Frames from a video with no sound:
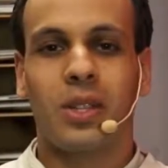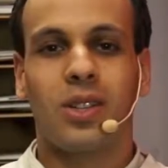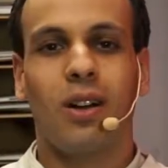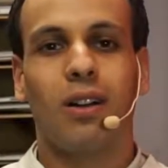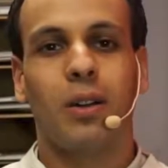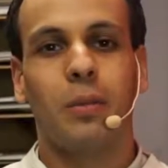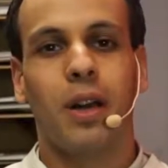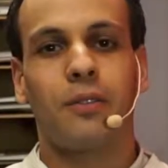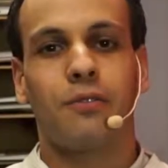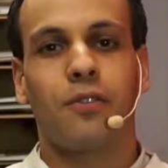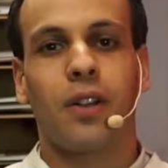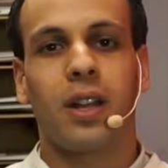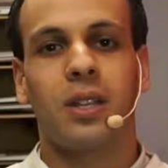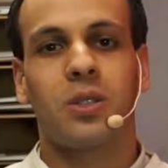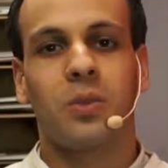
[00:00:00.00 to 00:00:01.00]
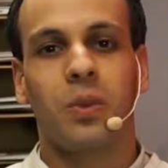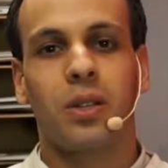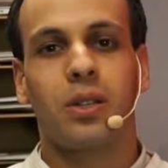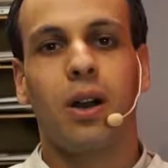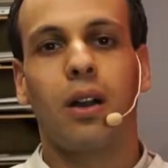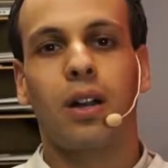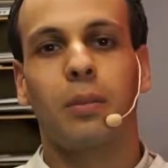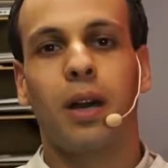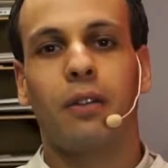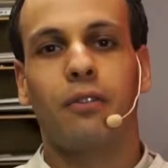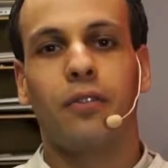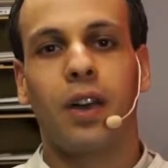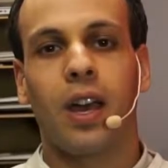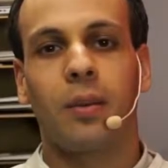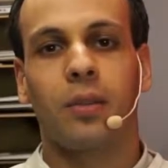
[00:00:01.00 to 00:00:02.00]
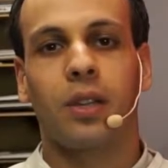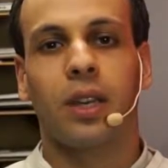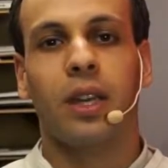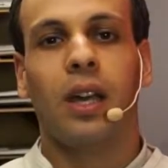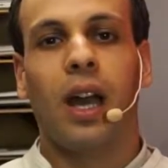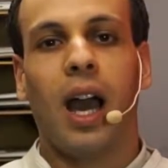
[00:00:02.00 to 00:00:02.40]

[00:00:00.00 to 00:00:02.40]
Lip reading: talk about friends and we talk about family,